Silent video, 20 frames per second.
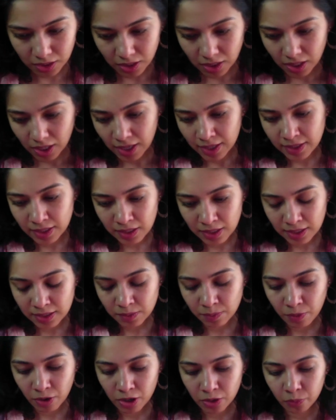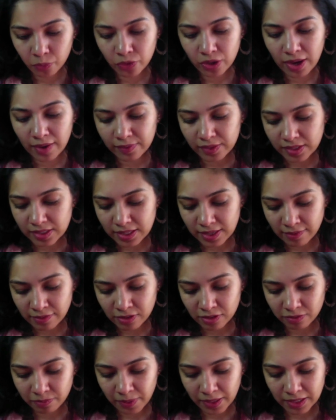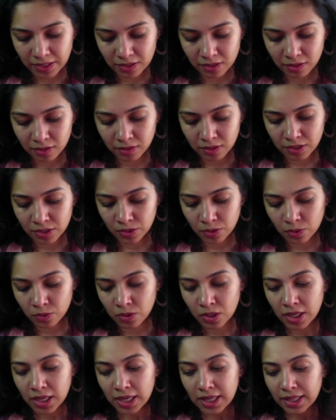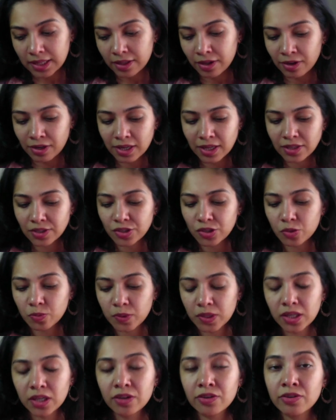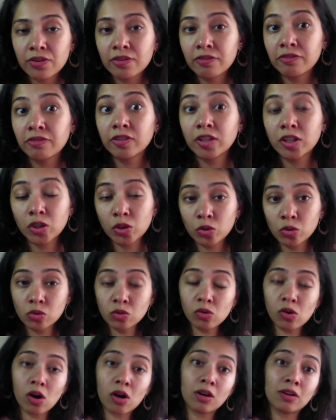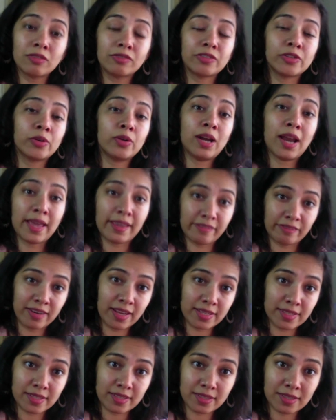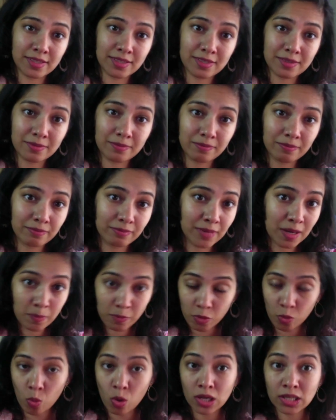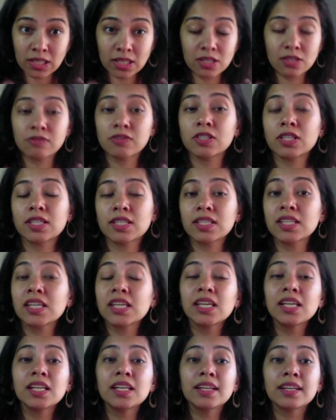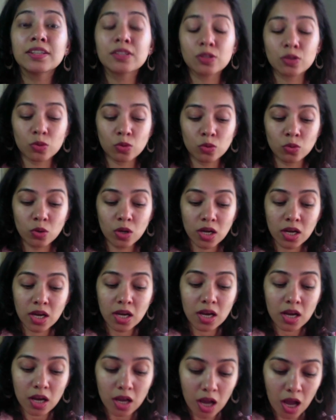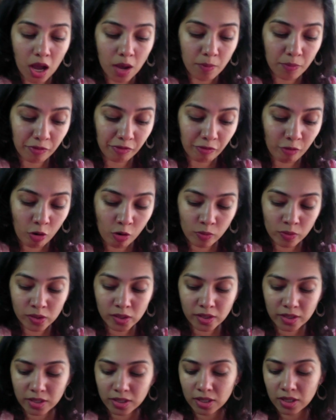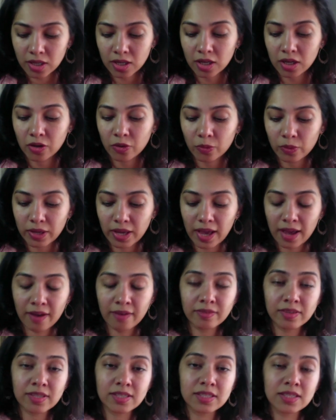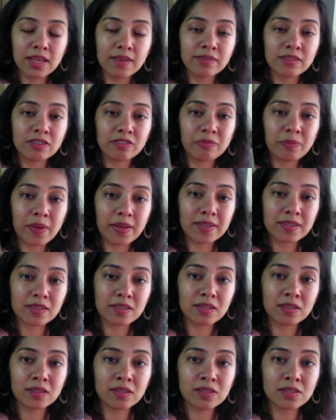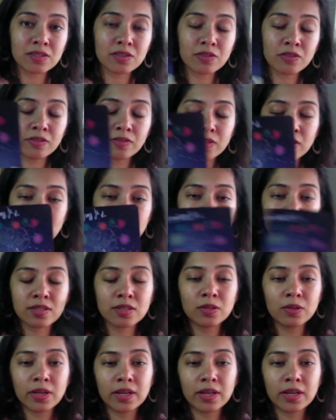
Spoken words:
and then at the bottom we have the 7 of Pentacles. So there needs to be a review of your life lessons. Number 1, so for this healing to come forward, we have the 7 of Pentacles reverse. Look at